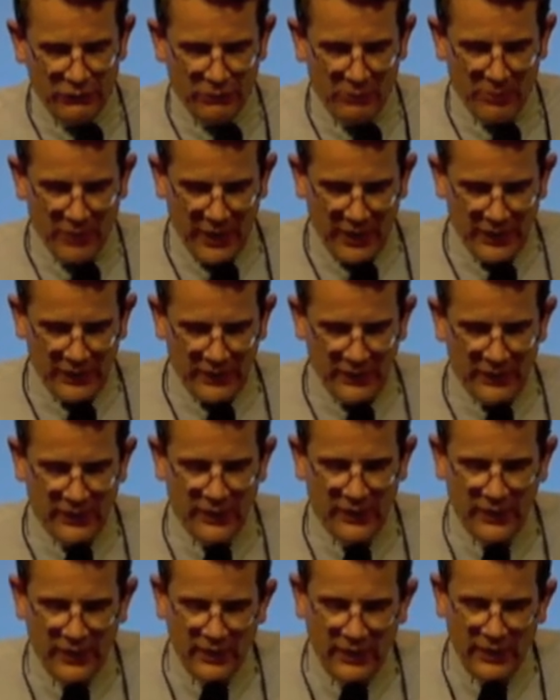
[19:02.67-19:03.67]
of man,
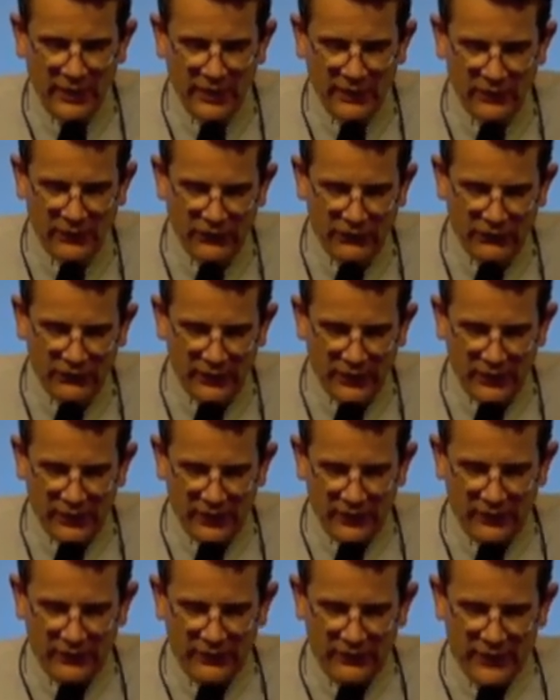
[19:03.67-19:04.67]
in his
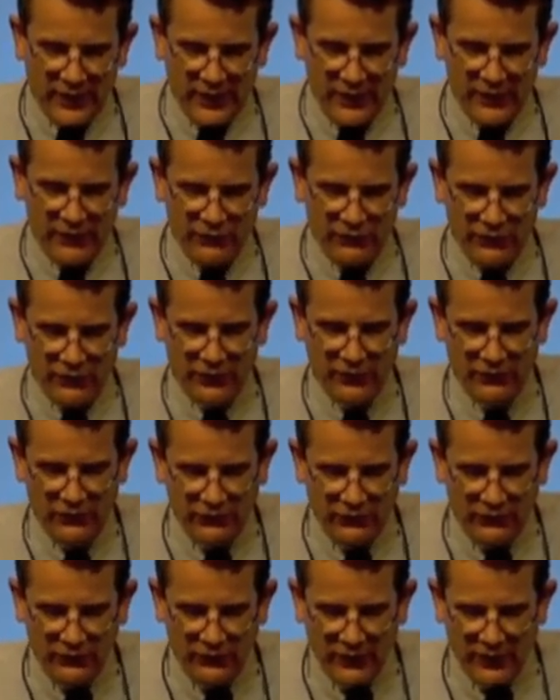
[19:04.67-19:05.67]

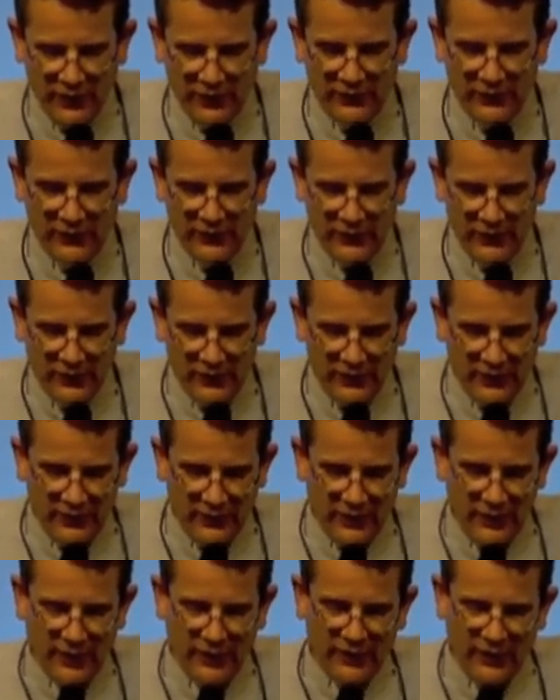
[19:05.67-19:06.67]
intelligence and
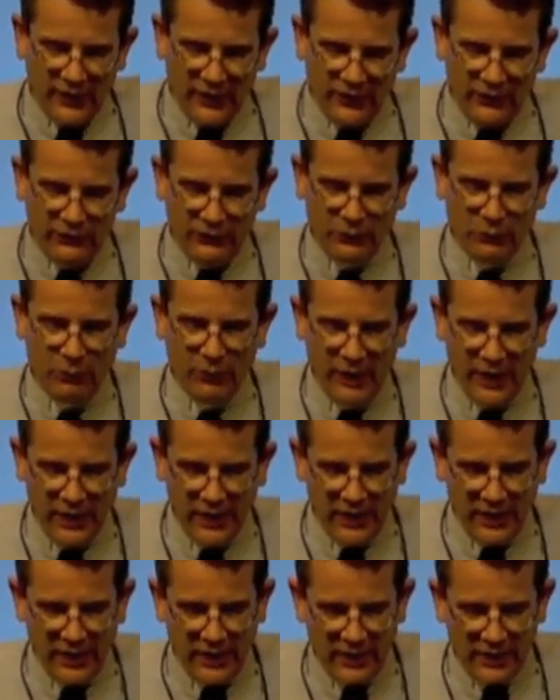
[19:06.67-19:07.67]
in his
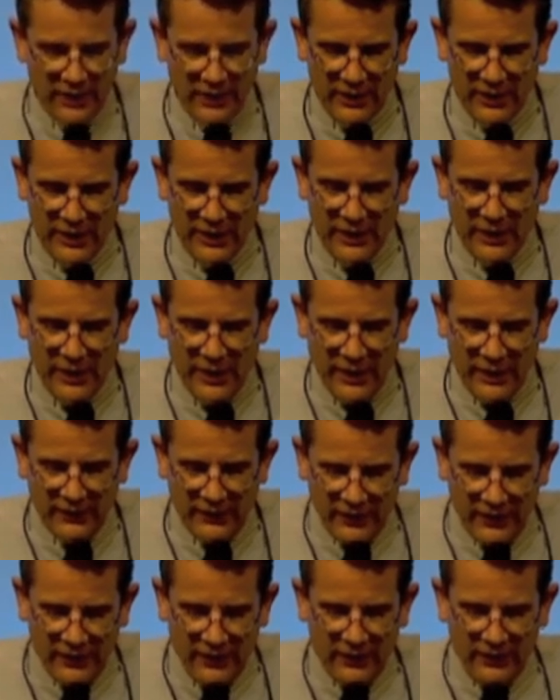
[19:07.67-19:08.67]
will
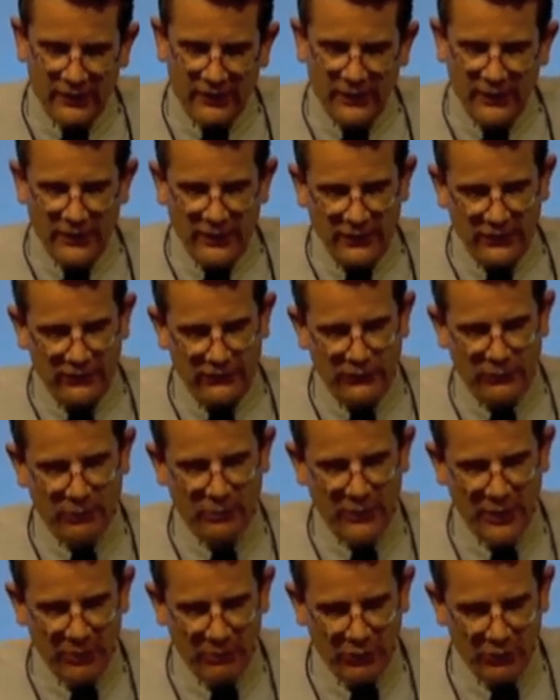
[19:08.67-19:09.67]
and in his
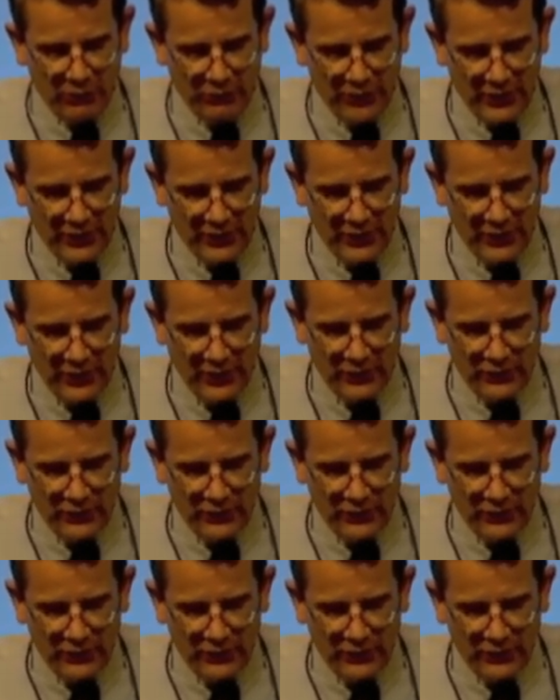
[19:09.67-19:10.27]
memory,